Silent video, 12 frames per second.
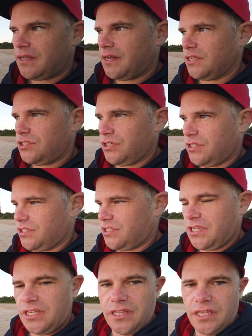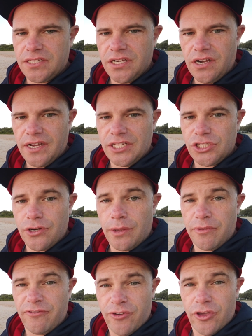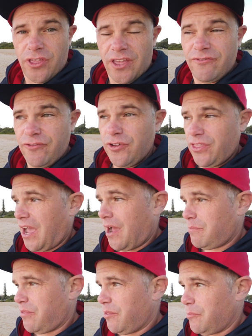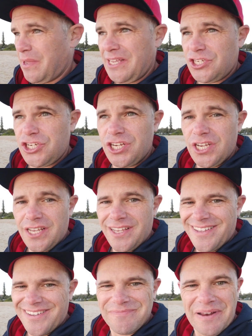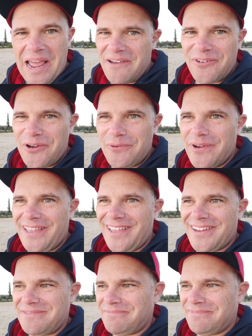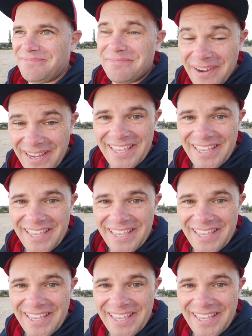And as you can see, the tide is creeping further and further up the beach, but I haven't got wet yet. My